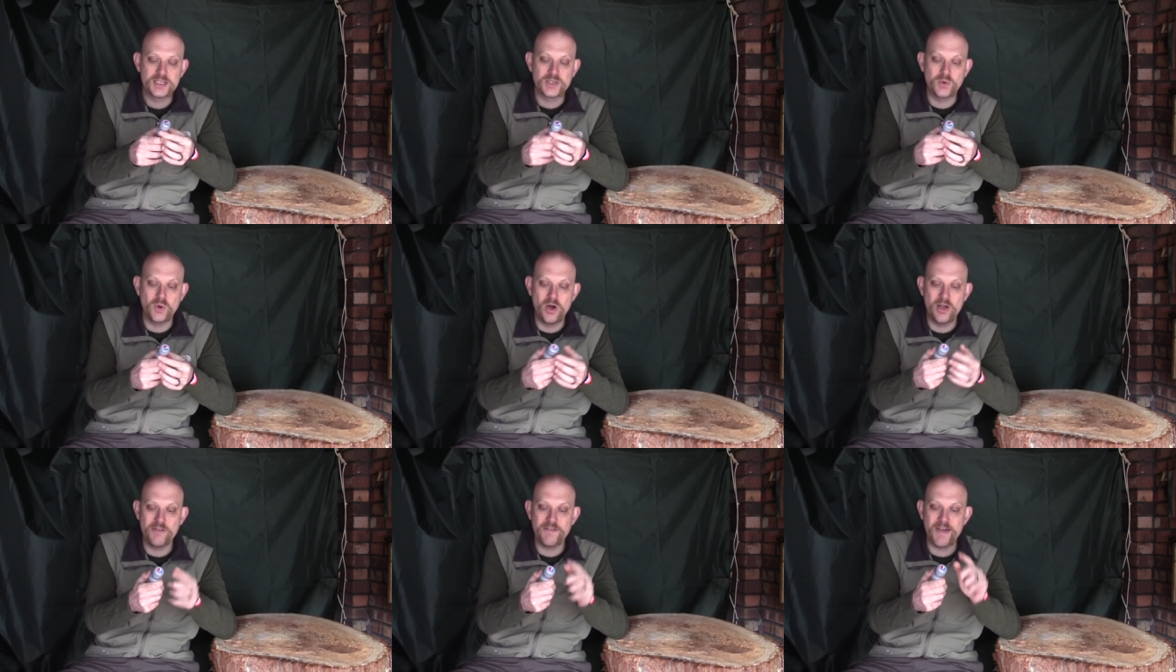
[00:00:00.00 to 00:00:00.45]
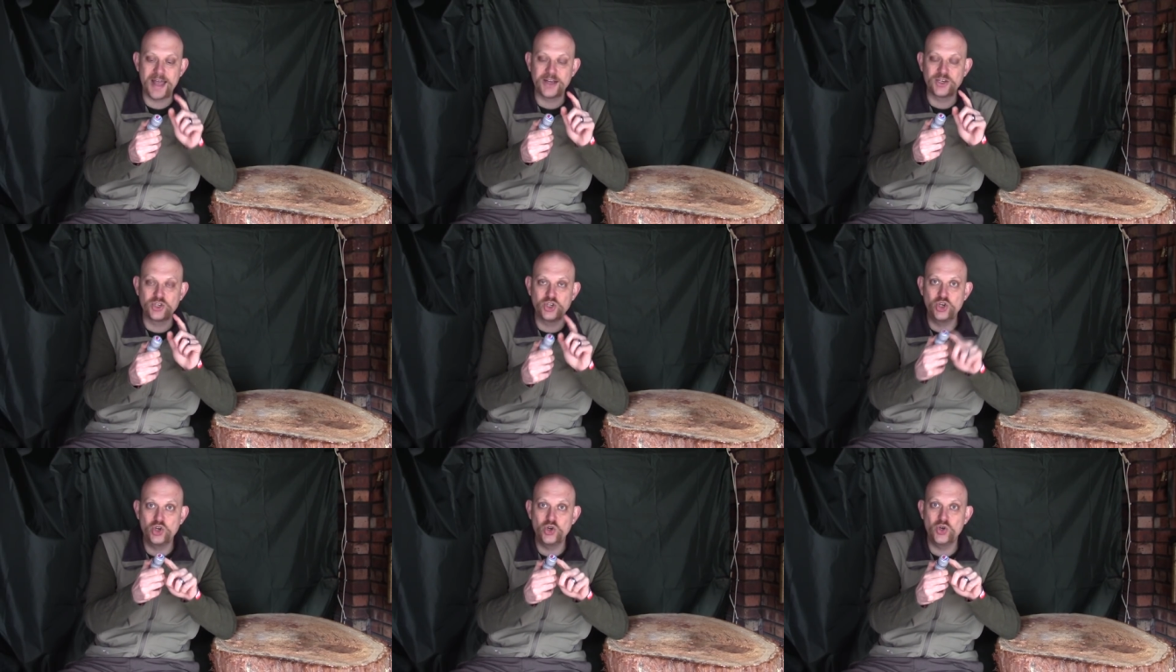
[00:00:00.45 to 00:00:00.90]
So I've
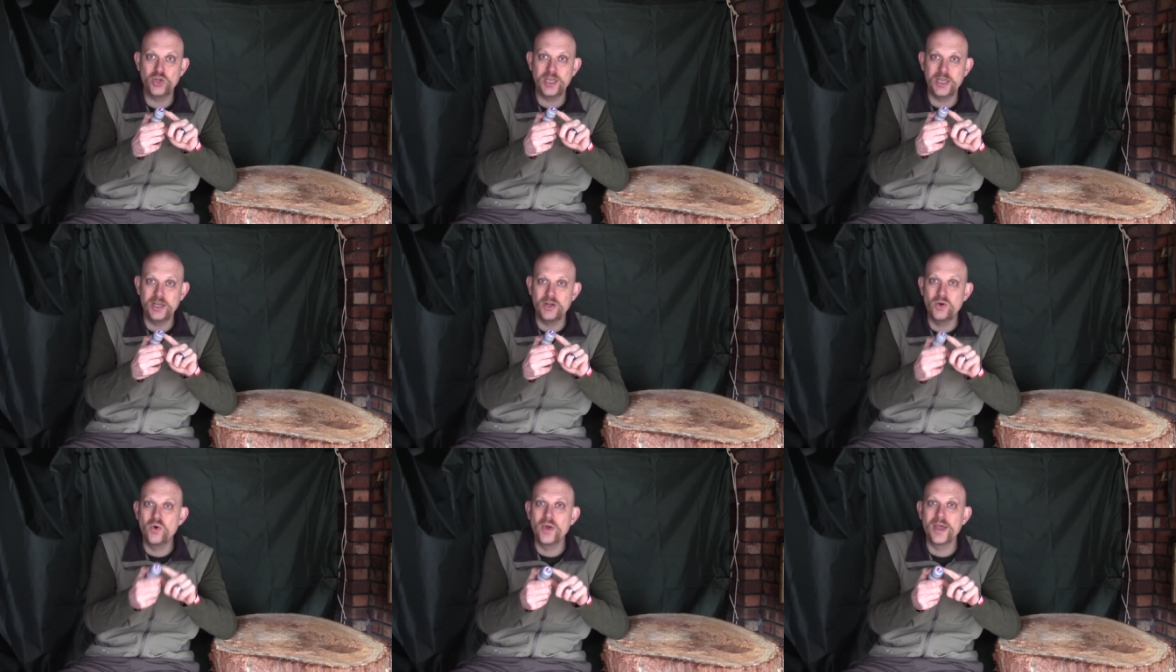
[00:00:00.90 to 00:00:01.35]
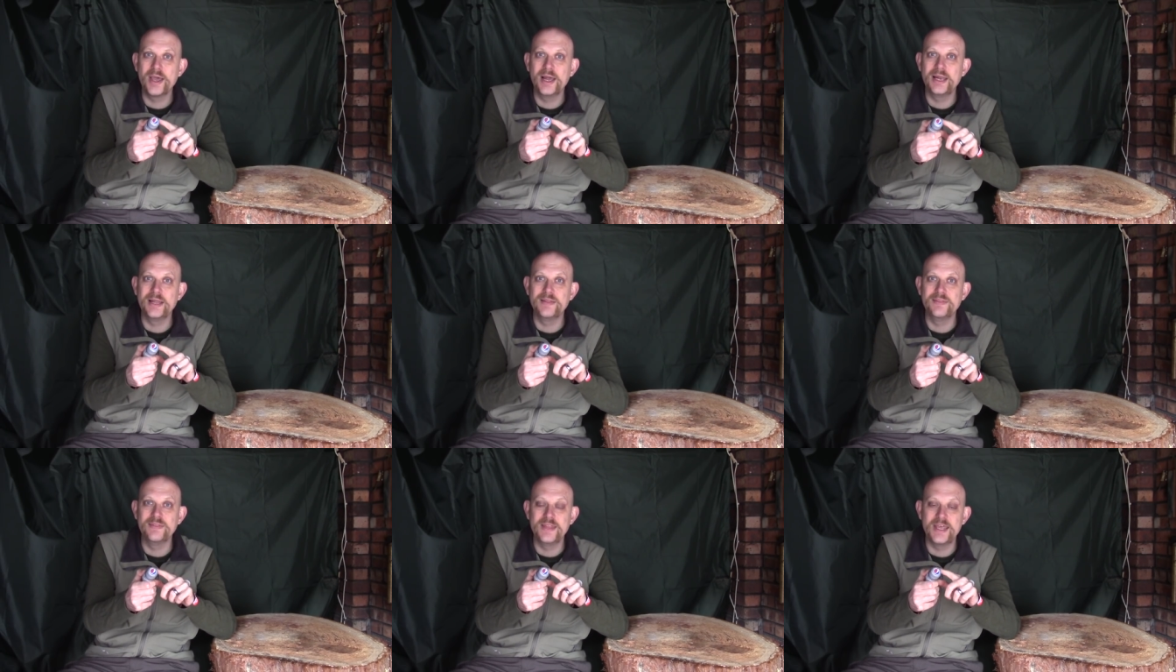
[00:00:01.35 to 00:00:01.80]
had cooking
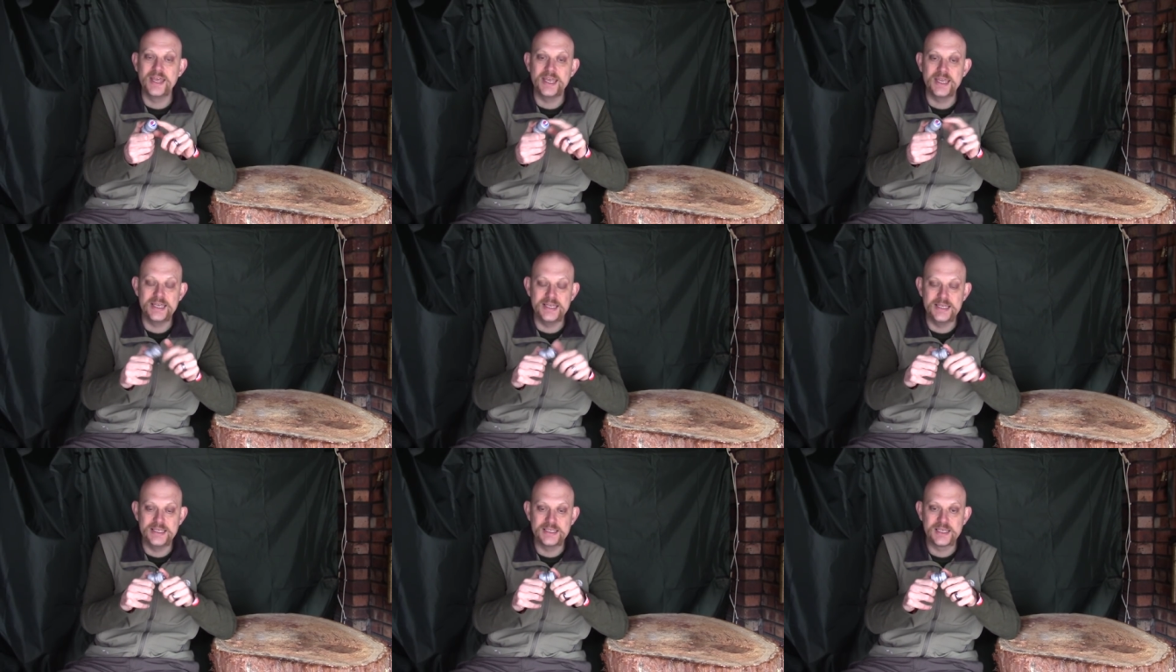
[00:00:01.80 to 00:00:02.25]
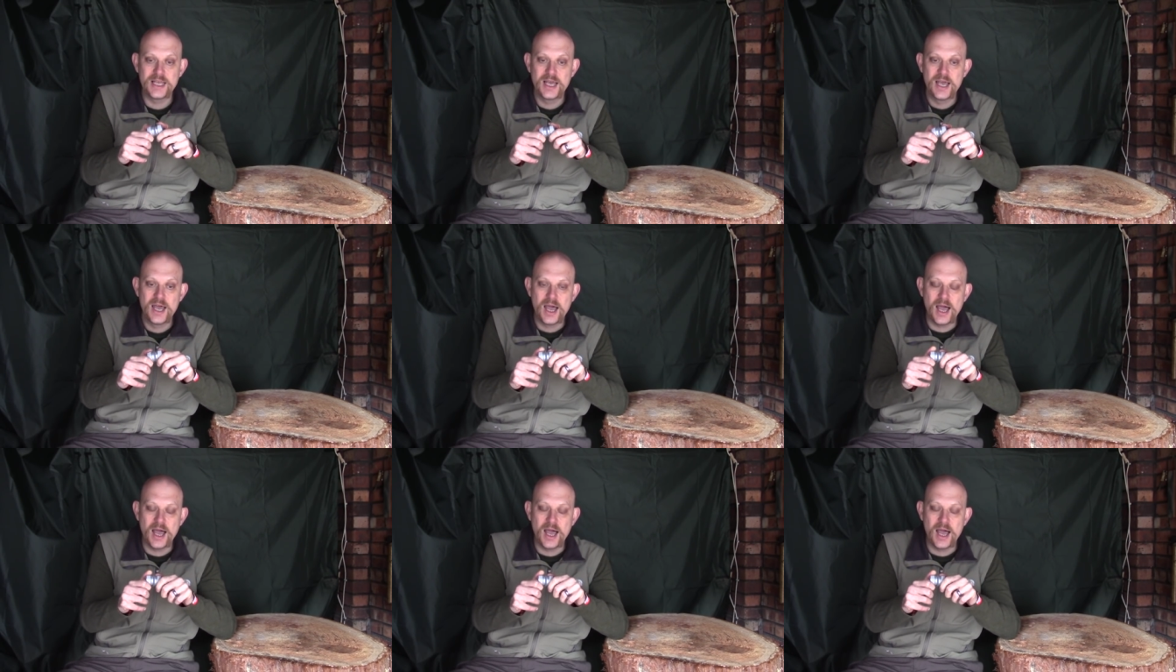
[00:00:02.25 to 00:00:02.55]
oil in these.